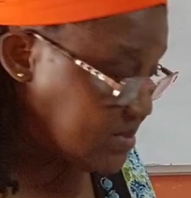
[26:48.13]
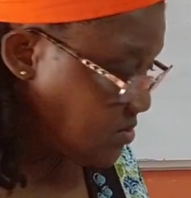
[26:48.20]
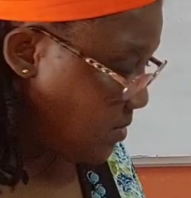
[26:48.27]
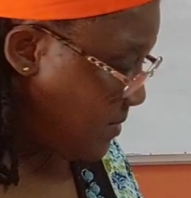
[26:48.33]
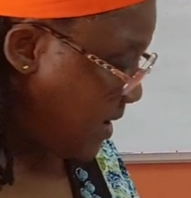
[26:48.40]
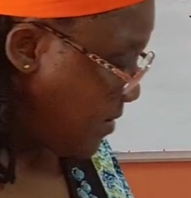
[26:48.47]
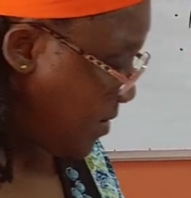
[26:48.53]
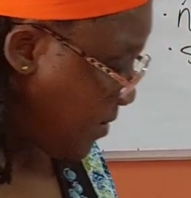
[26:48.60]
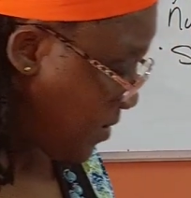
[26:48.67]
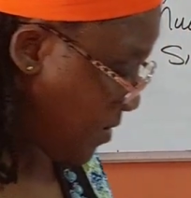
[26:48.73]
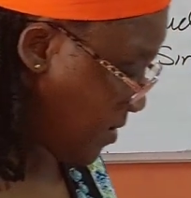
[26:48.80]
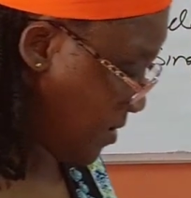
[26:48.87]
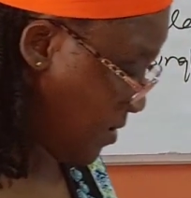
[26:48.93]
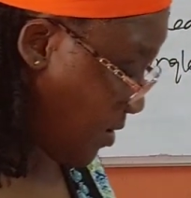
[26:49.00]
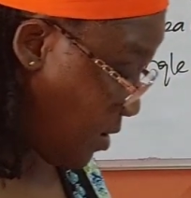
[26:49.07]
to marry
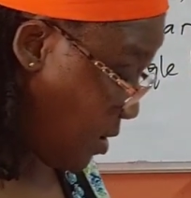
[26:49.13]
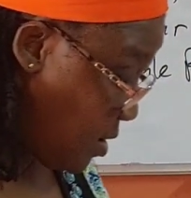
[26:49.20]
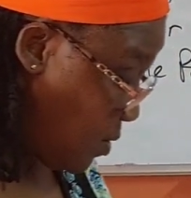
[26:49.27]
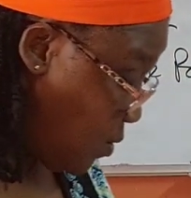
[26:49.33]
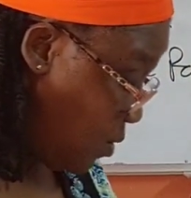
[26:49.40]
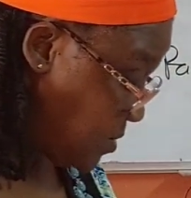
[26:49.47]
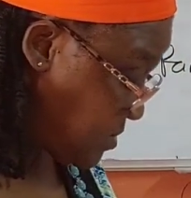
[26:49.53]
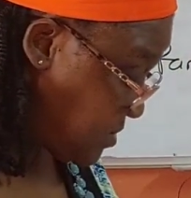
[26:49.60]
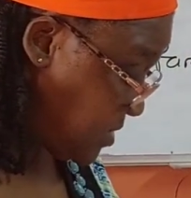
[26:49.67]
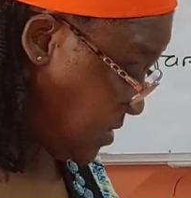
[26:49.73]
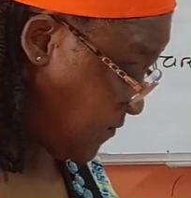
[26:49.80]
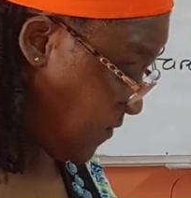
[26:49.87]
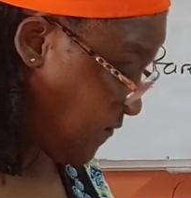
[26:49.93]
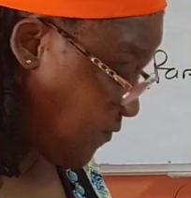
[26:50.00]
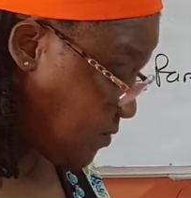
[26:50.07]
her or whom she
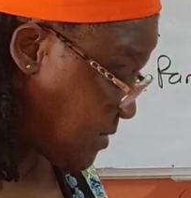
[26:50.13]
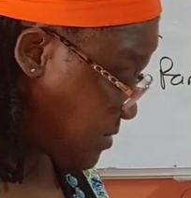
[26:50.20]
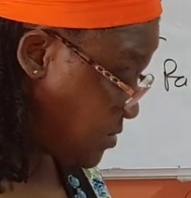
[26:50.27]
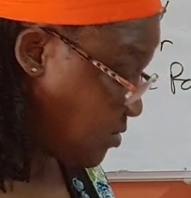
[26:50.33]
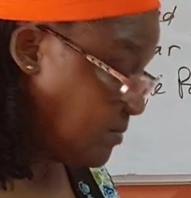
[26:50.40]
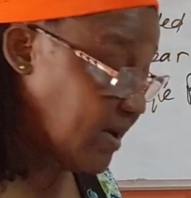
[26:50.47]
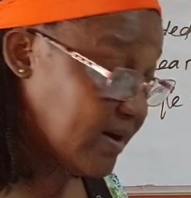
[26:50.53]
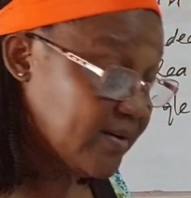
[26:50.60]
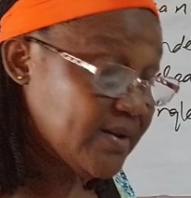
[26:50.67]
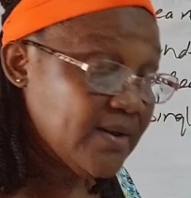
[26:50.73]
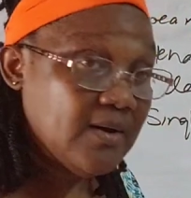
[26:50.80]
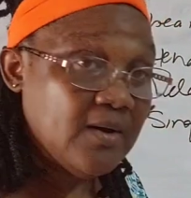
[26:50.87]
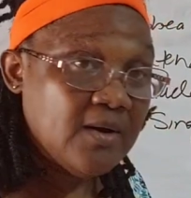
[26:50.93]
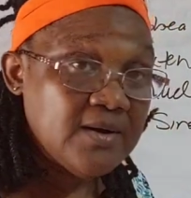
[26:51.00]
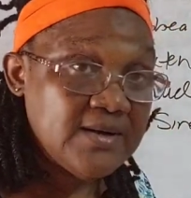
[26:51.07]
refuses to
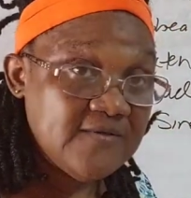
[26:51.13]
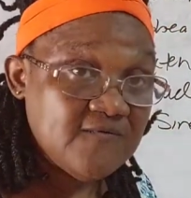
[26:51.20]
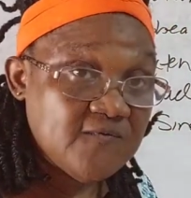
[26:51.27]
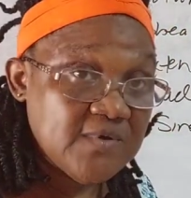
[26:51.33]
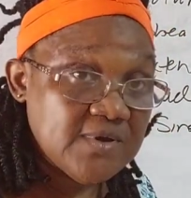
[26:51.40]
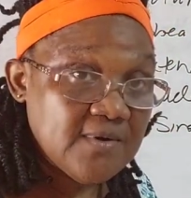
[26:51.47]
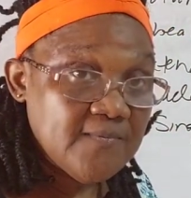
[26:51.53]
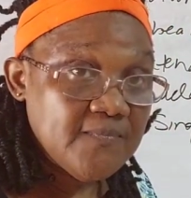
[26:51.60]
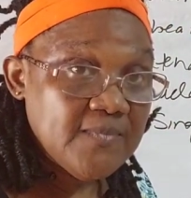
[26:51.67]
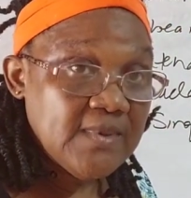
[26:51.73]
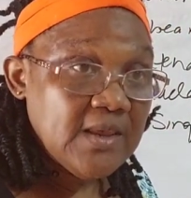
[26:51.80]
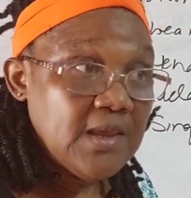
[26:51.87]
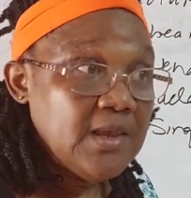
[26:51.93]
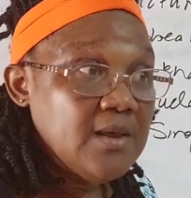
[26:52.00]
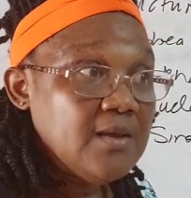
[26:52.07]
marry or live with.
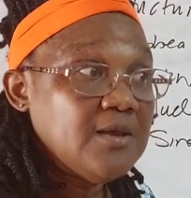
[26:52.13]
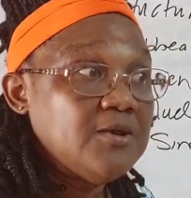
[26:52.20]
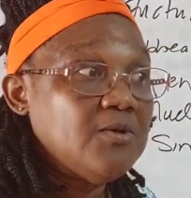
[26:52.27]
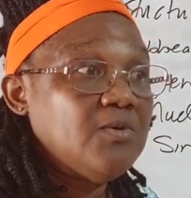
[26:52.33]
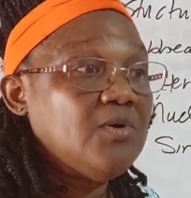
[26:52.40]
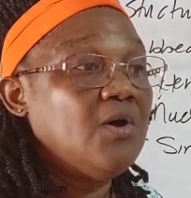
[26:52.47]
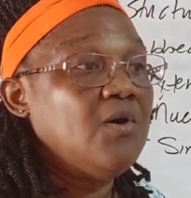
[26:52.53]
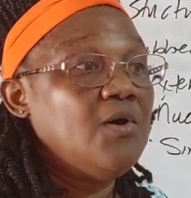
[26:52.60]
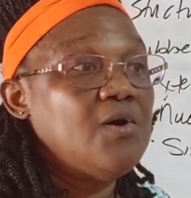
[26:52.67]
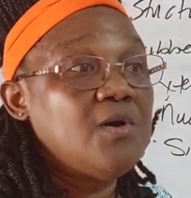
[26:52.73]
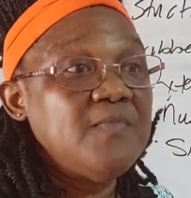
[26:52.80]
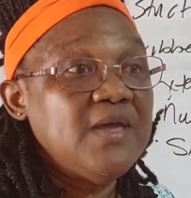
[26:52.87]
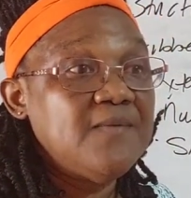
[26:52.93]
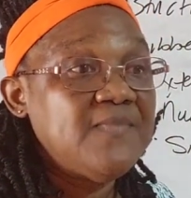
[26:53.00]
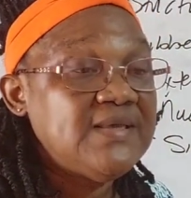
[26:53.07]
You know, or
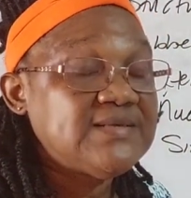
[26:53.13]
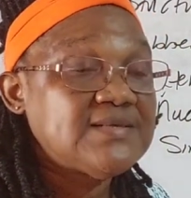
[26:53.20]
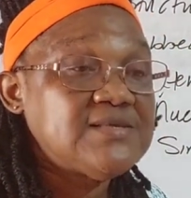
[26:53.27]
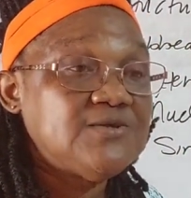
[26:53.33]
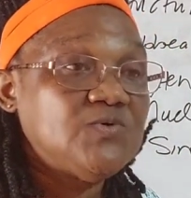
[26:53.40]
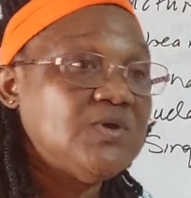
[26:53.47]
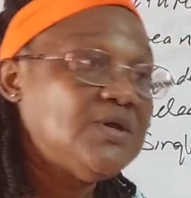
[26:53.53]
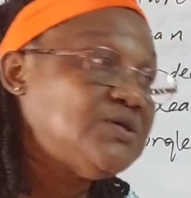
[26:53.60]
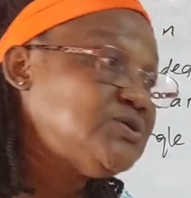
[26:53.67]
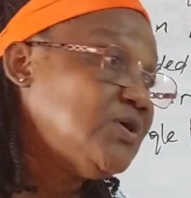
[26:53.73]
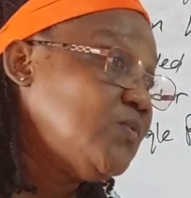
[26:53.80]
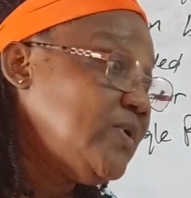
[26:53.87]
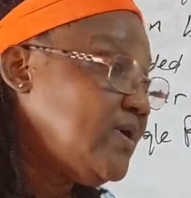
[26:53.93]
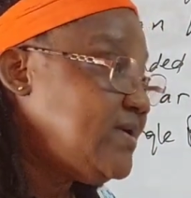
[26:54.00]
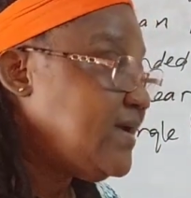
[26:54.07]
maybe it's a situation
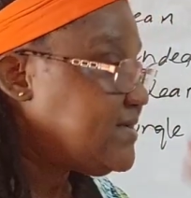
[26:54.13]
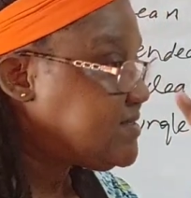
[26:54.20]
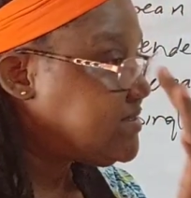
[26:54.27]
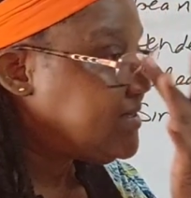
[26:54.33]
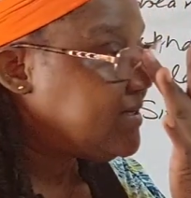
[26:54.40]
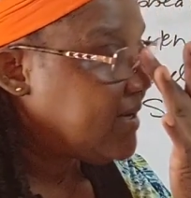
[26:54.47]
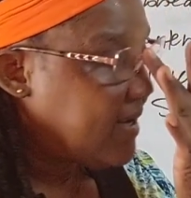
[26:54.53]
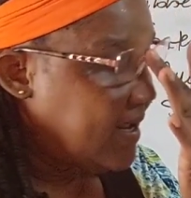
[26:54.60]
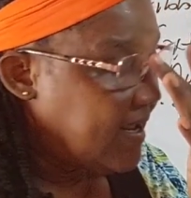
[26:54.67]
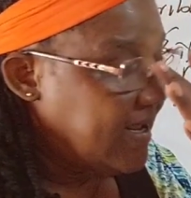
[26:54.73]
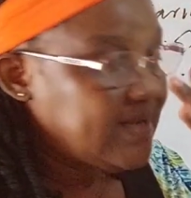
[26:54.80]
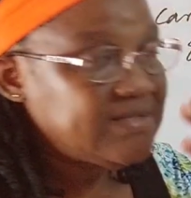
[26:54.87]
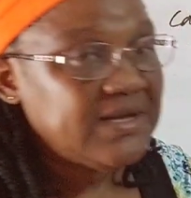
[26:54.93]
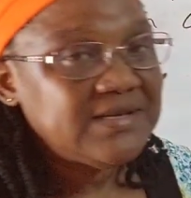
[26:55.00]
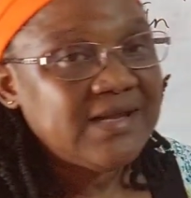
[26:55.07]
where, yes, it's
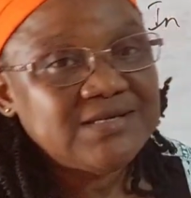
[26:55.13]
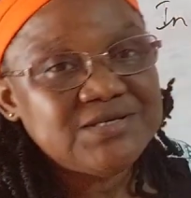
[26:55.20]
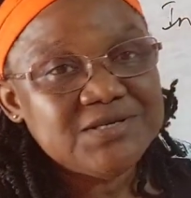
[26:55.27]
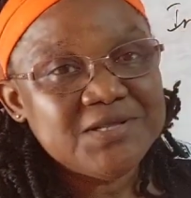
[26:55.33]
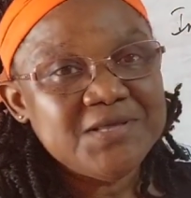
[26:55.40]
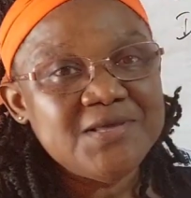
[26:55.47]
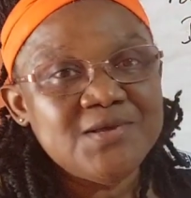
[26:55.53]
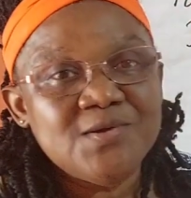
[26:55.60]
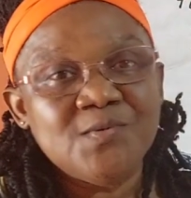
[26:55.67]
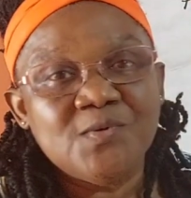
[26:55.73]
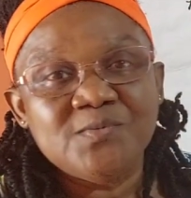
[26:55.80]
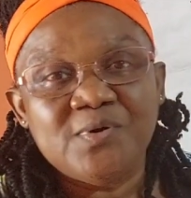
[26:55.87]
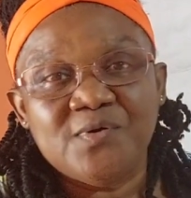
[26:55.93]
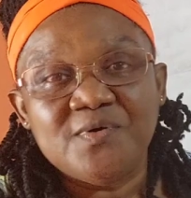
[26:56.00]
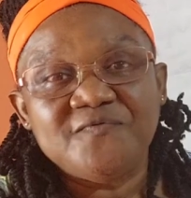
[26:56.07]
not that he
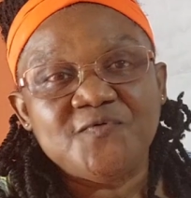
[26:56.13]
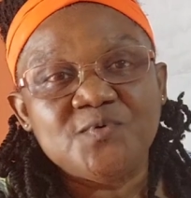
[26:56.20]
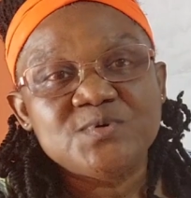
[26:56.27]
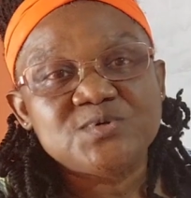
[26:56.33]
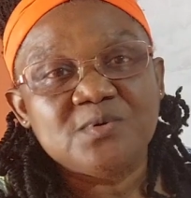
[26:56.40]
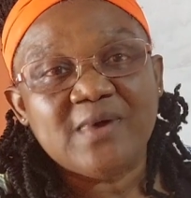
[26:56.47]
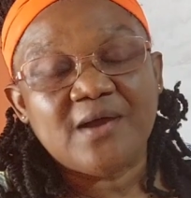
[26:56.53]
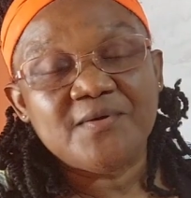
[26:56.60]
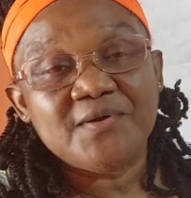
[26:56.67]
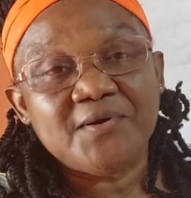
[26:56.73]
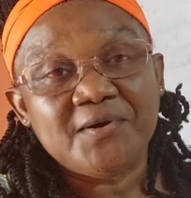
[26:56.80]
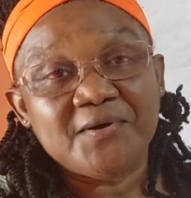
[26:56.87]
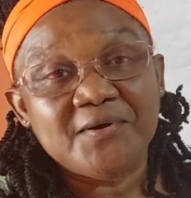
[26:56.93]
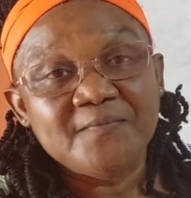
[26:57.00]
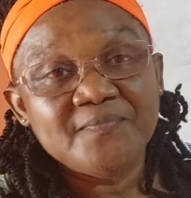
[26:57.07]
would refuse to marry
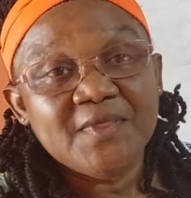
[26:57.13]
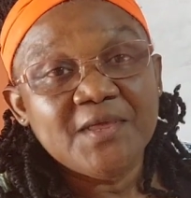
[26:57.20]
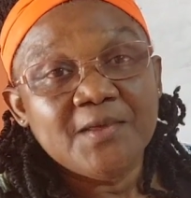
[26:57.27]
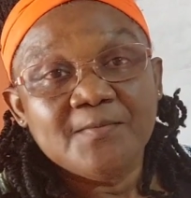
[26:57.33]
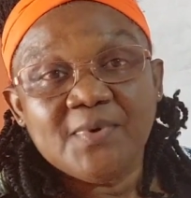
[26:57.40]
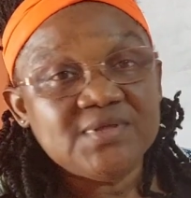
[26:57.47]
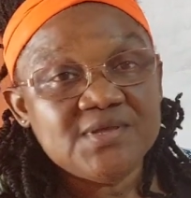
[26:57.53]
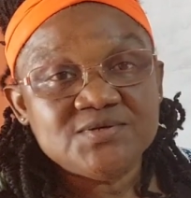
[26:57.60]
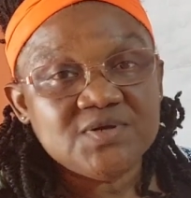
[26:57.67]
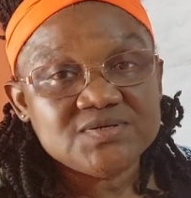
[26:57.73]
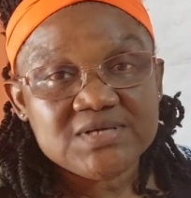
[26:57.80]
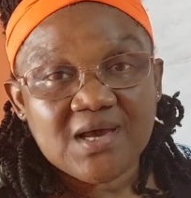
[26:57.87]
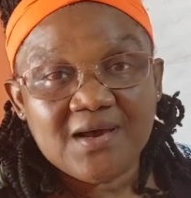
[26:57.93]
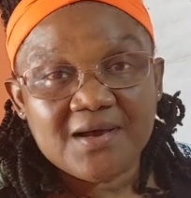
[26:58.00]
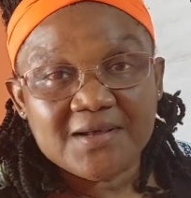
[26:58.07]
her, but he
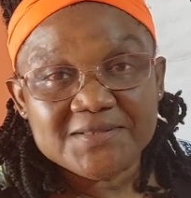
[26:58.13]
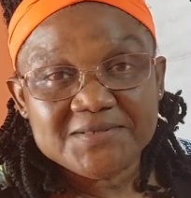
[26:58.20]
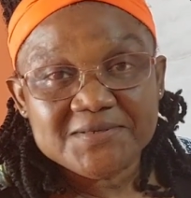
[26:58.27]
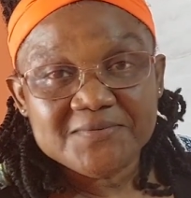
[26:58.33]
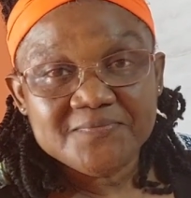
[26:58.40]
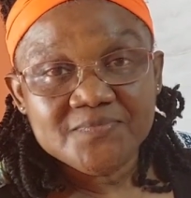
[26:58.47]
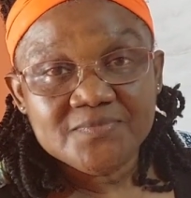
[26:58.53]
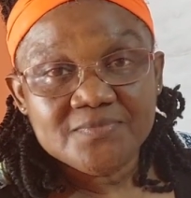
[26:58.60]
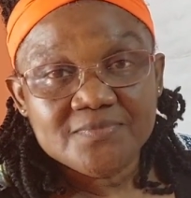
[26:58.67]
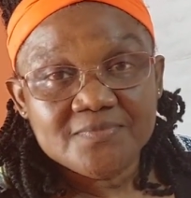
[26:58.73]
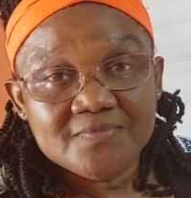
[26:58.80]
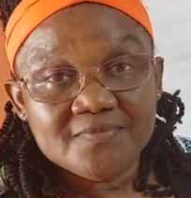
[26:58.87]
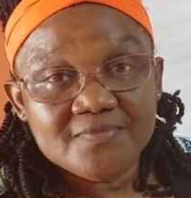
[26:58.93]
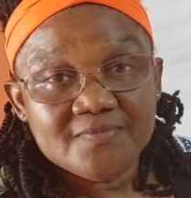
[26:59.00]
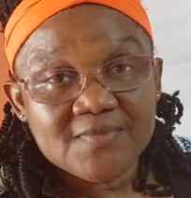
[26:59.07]
just can't
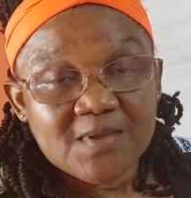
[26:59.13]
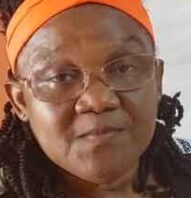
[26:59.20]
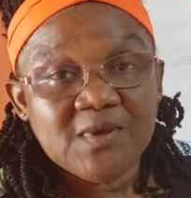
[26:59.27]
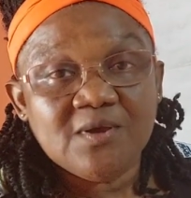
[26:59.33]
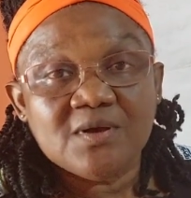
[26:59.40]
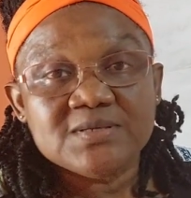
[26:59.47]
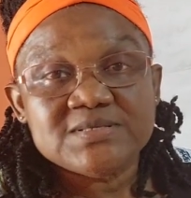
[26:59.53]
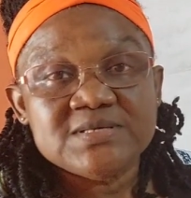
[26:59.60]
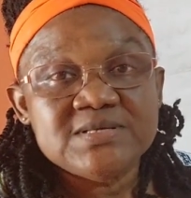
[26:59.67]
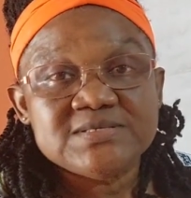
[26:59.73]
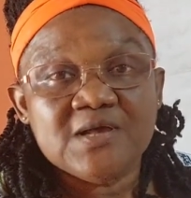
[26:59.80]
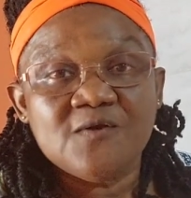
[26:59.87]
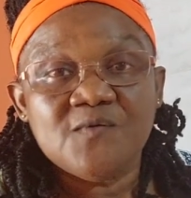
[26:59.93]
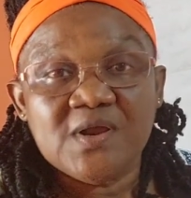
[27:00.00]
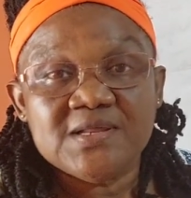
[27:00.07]
because he's
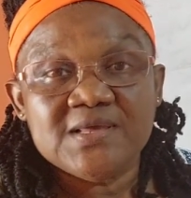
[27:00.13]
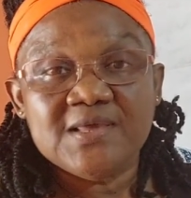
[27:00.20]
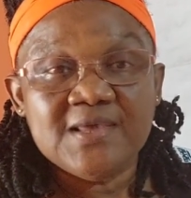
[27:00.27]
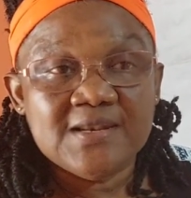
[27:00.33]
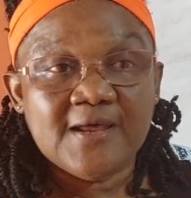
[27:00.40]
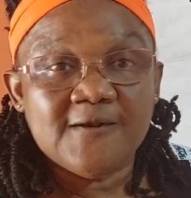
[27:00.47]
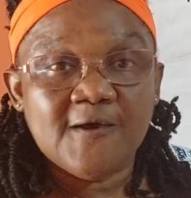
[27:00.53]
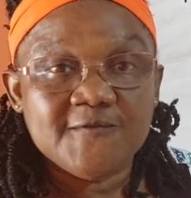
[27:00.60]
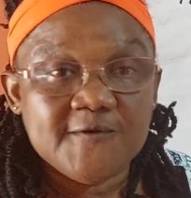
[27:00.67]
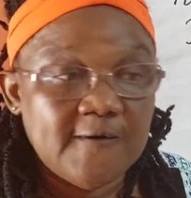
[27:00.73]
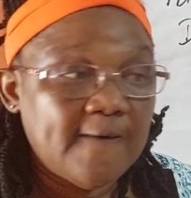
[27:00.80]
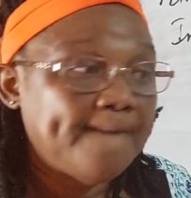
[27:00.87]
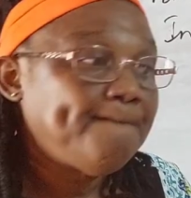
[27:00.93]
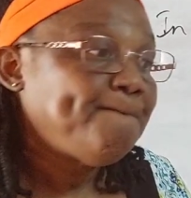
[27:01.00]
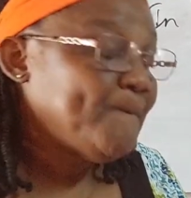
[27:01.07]
already in another